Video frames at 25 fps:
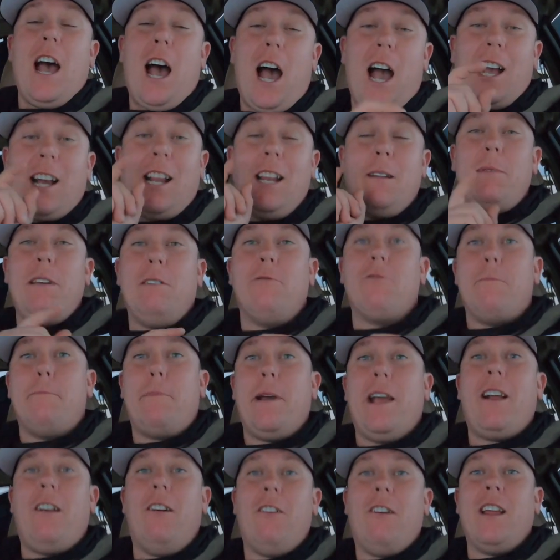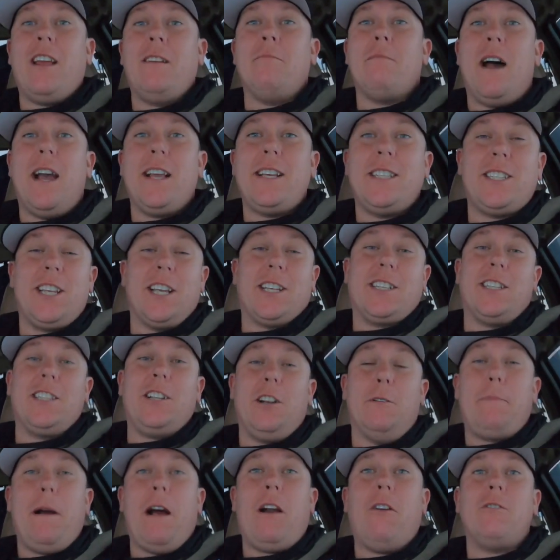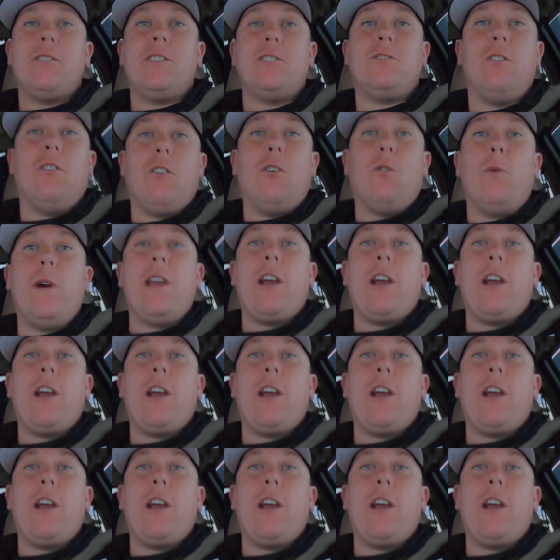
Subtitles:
I'm going to be repairing my 6-liter Powerstroke.